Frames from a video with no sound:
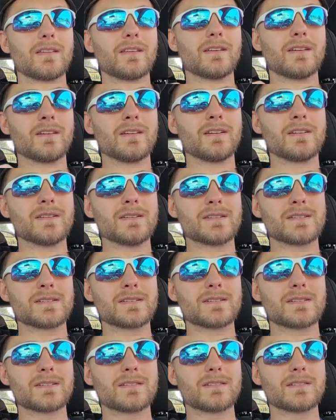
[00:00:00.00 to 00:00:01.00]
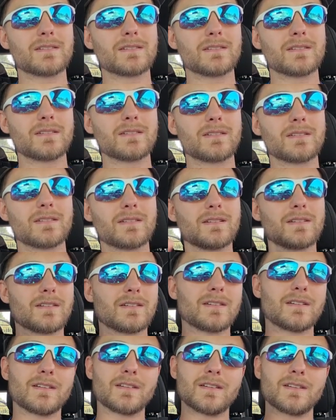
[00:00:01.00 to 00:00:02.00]
is
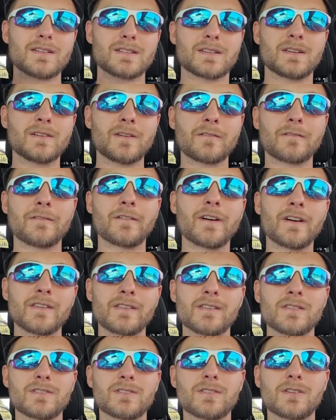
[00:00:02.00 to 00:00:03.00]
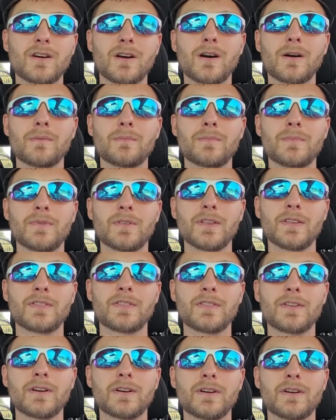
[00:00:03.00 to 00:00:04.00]
gonna find the job that
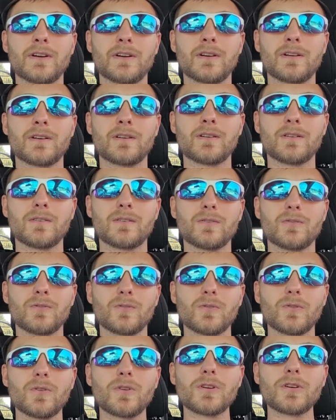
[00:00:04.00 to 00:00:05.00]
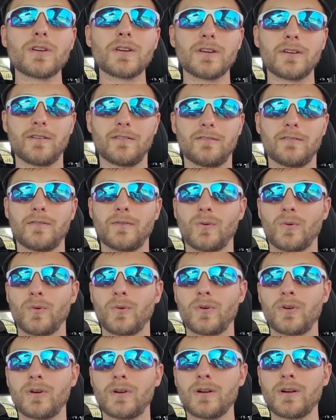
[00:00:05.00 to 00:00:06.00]
they're looking
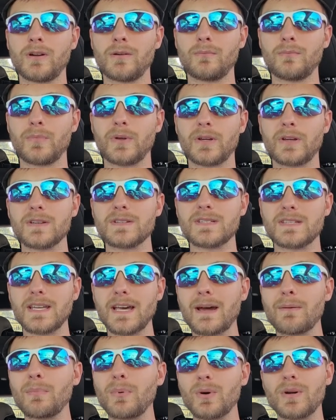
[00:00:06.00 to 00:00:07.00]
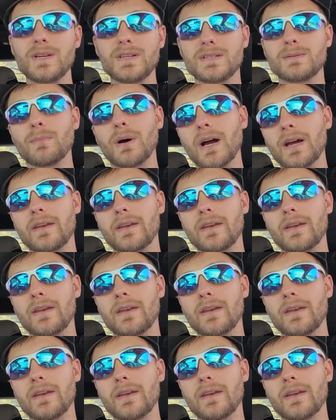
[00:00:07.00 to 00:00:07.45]
for, because that place might